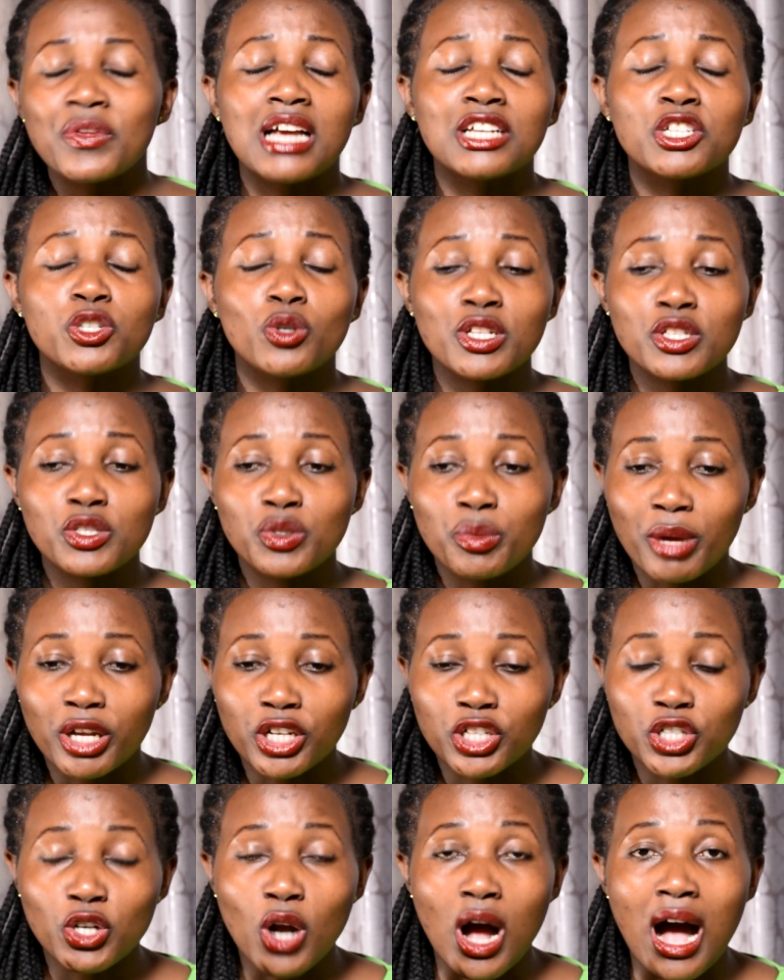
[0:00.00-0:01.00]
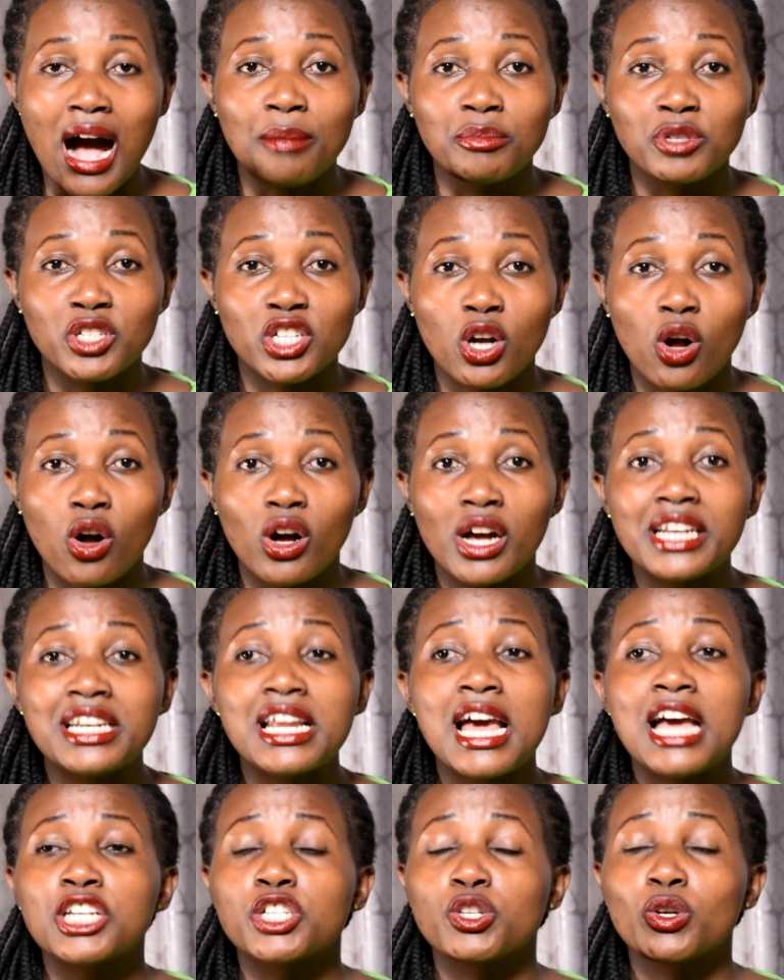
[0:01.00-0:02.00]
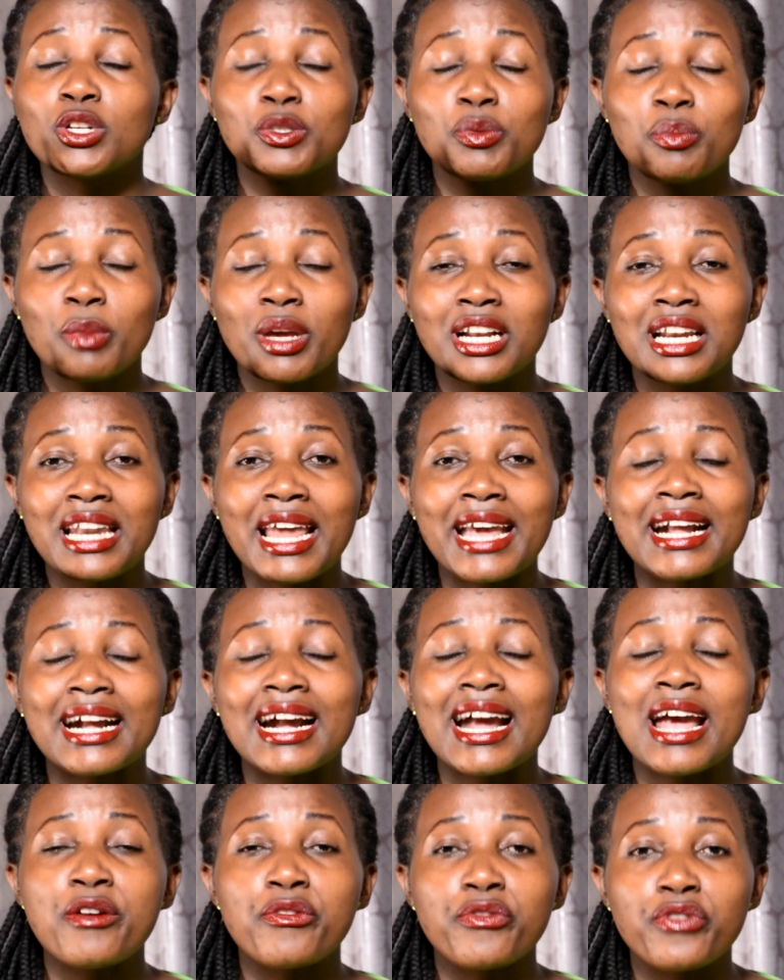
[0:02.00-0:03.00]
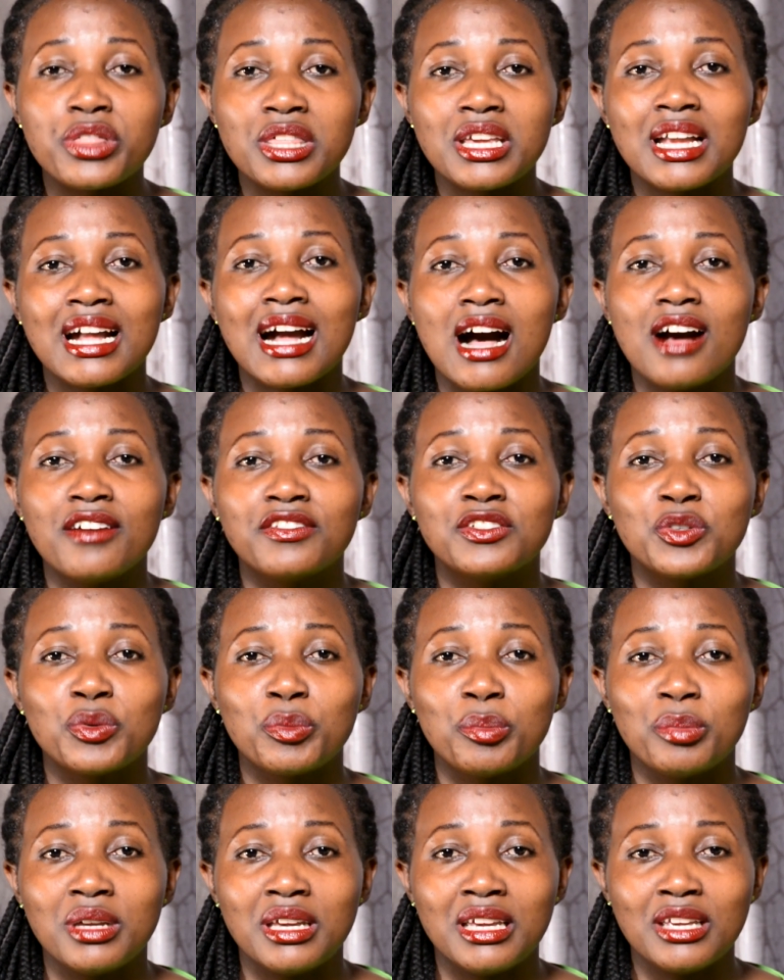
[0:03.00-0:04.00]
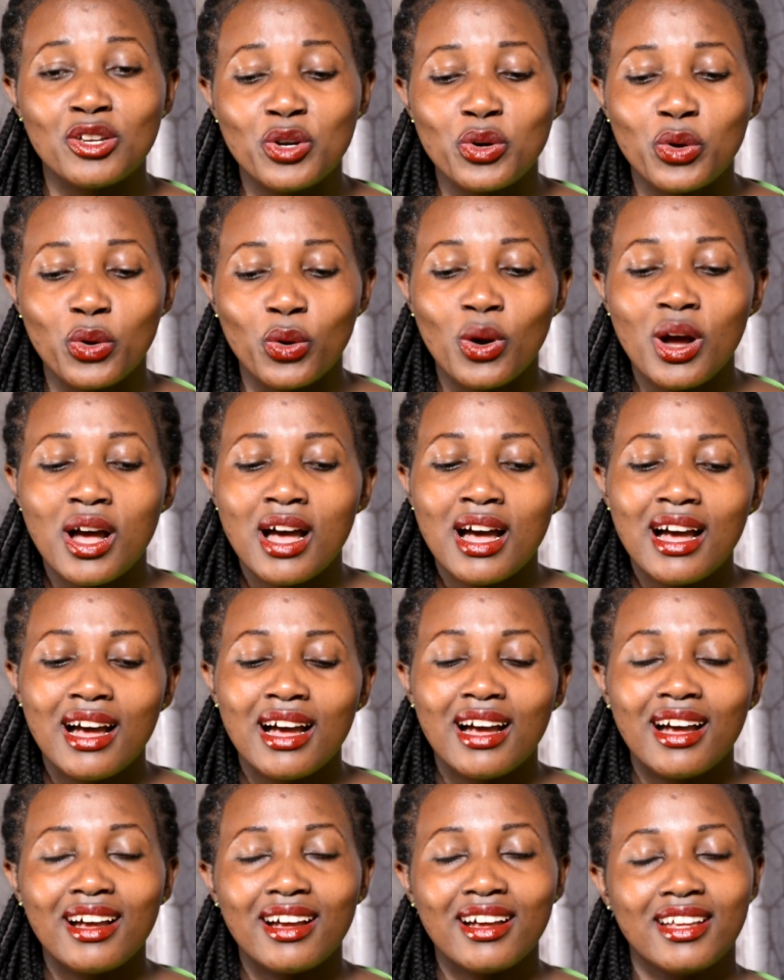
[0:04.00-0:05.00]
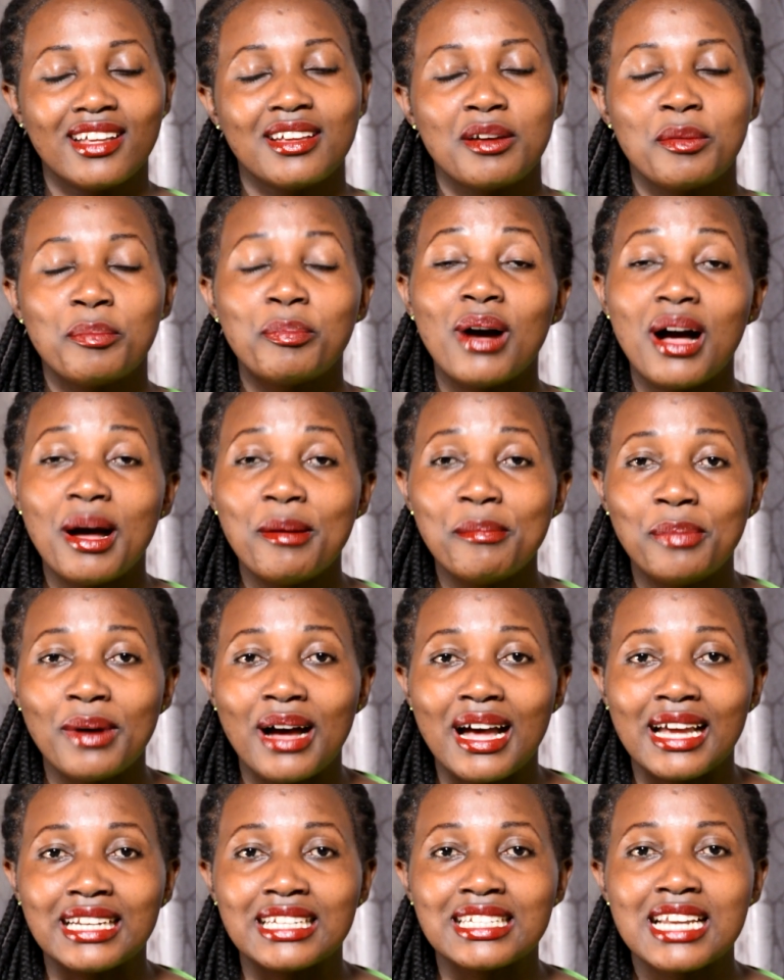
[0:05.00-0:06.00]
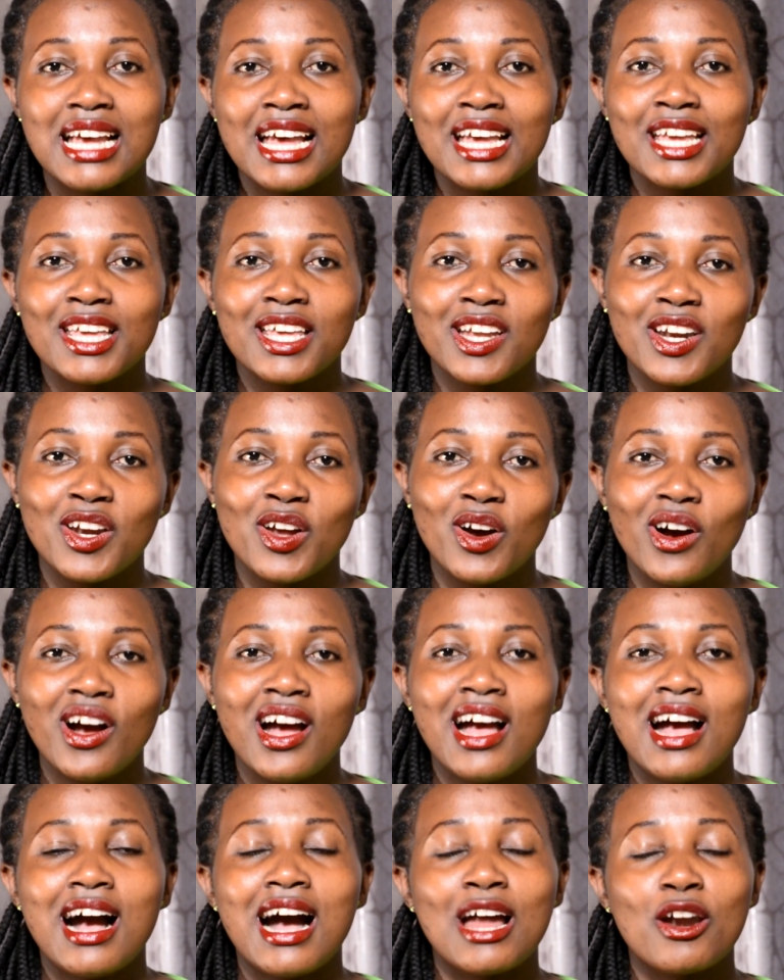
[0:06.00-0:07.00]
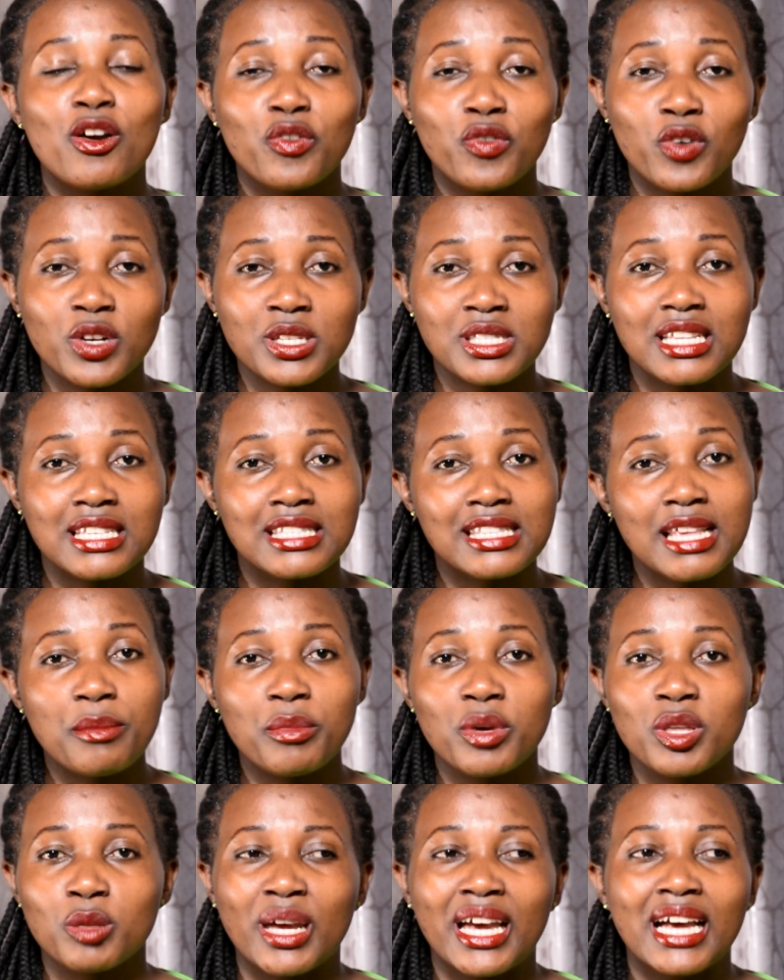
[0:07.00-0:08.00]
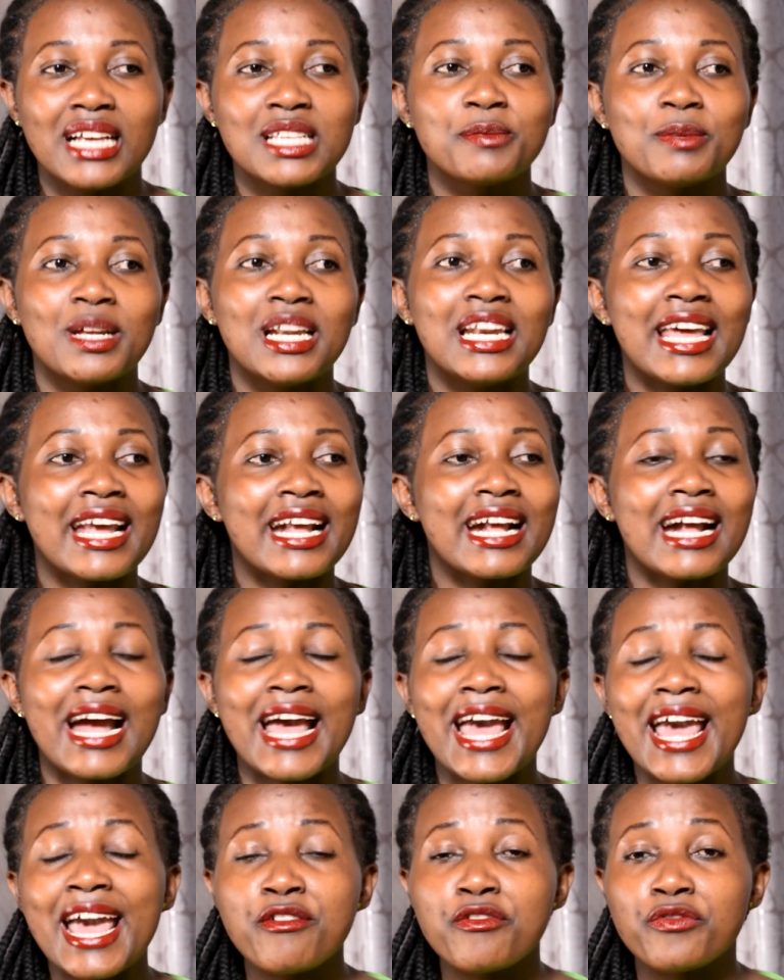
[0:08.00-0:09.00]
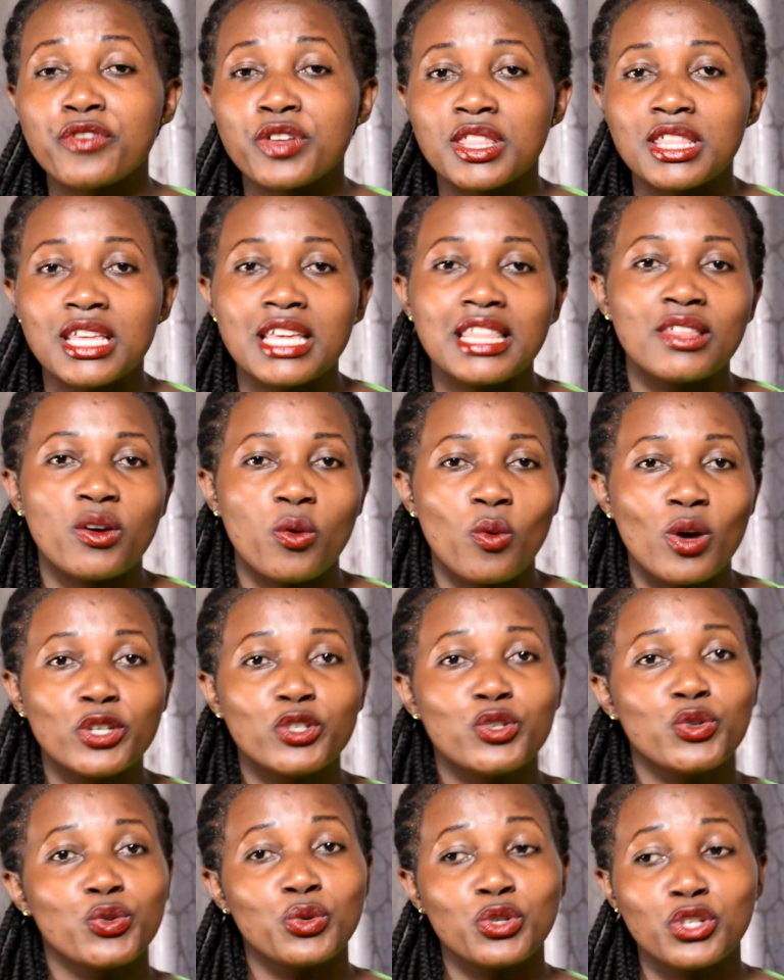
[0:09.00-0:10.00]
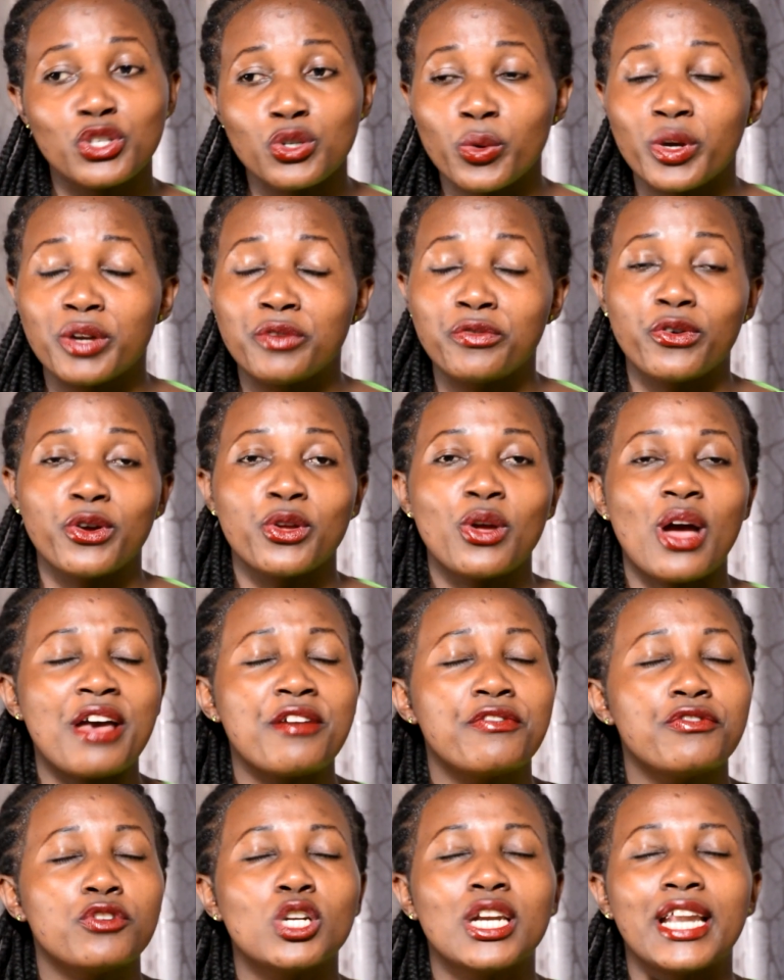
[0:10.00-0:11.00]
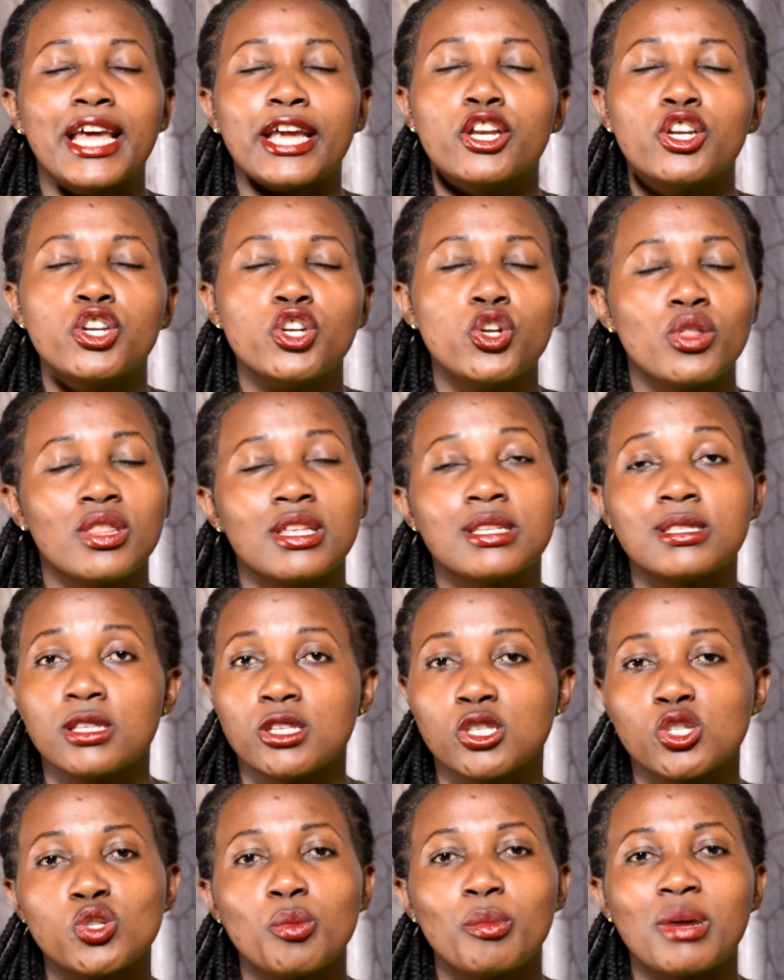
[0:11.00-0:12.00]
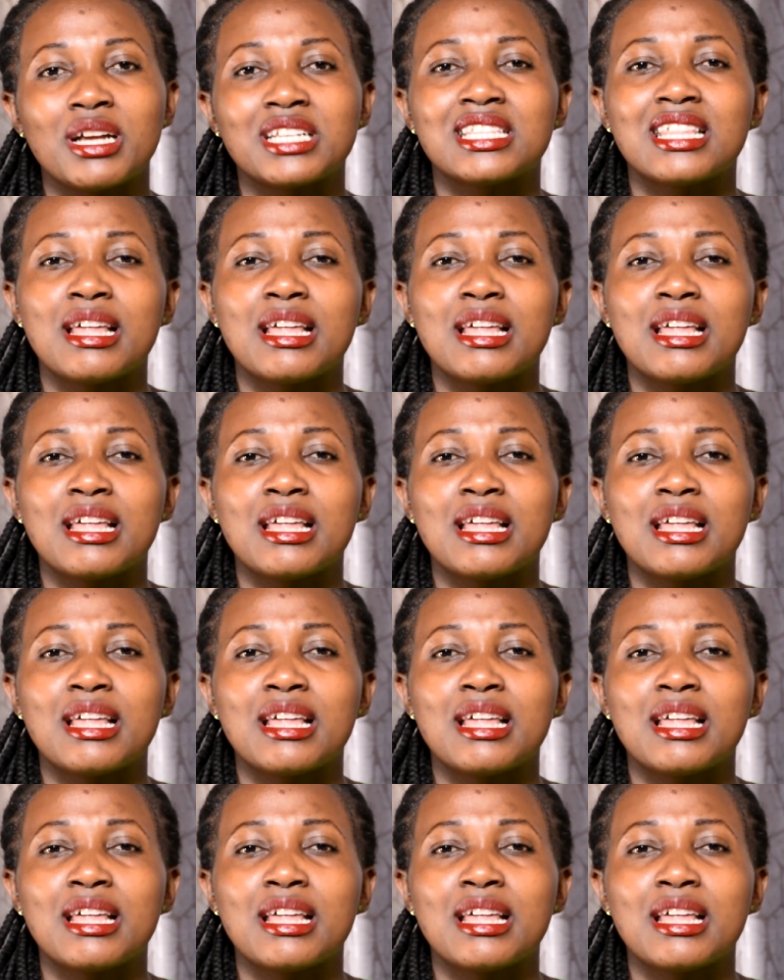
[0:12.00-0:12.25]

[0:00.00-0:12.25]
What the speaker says: She wants to make sure I'm showered. She wants to make, like, everything I have to be, pampered, And of course, the same with my husband. Like, everything they want to do it for you. I felt like, no, this is too much.